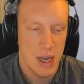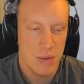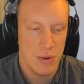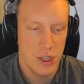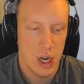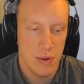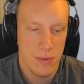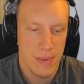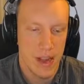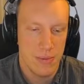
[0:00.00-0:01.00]
I'm not sure I will
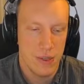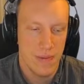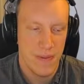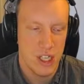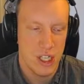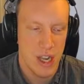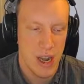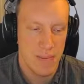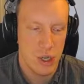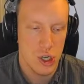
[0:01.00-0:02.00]
be able to reach the
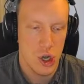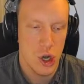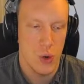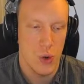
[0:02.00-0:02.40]
champion, no.